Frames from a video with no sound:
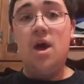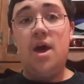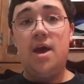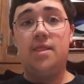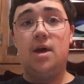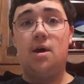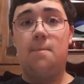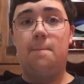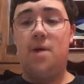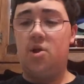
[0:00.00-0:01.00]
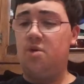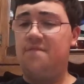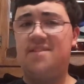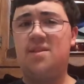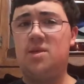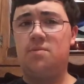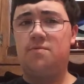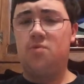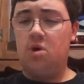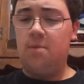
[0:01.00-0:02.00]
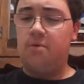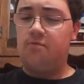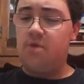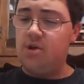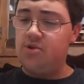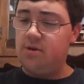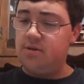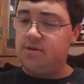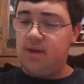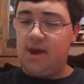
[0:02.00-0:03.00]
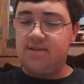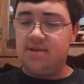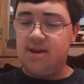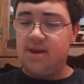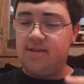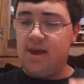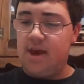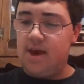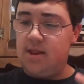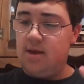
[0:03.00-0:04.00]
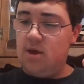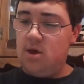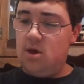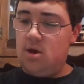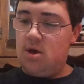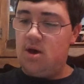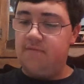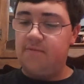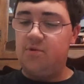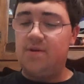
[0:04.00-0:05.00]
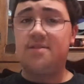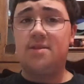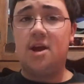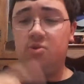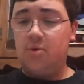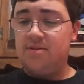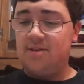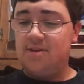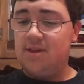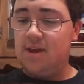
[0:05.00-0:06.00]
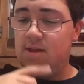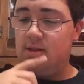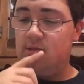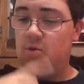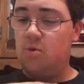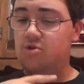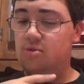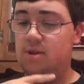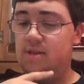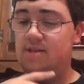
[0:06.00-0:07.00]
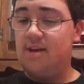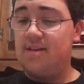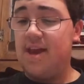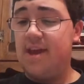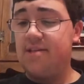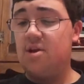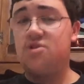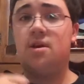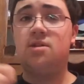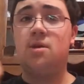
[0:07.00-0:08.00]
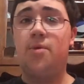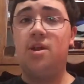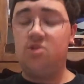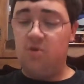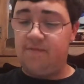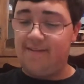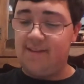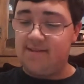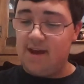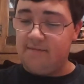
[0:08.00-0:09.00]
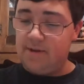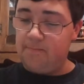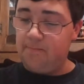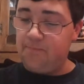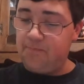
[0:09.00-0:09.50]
And um, I don't know if I said this before, but Rodgers, like I said, has had uh, from 2009 2016, 268 touchdowns to Brady's 257.